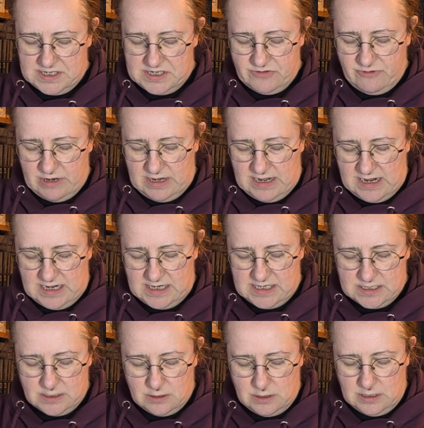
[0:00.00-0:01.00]
That's a really
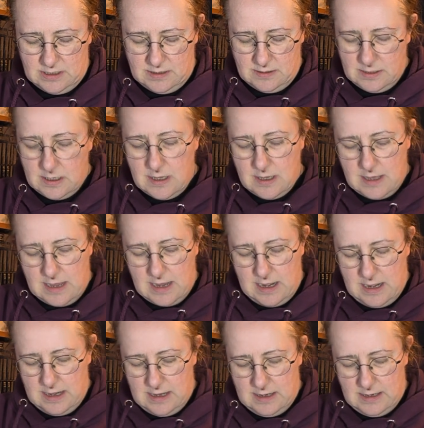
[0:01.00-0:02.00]
nice colour,
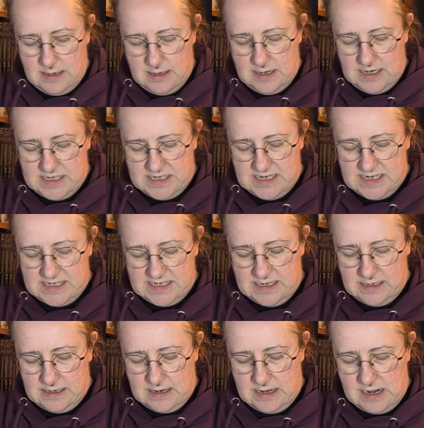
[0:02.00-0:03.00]
and it
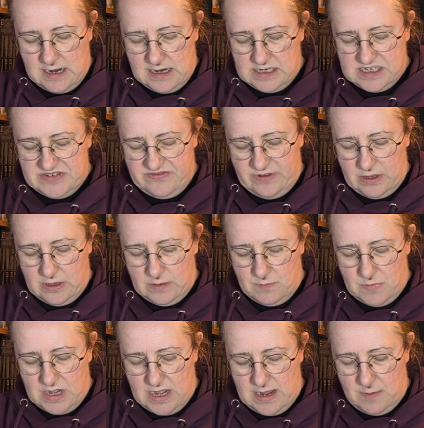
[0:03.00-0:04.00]
is a nice
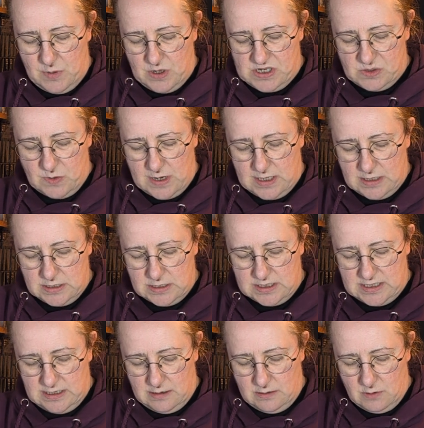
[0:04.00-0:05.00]
firm nib as
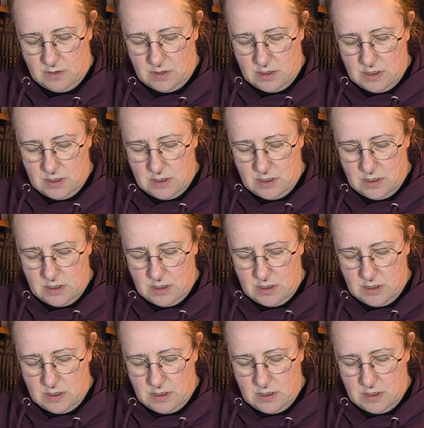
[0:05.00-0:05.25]
well, so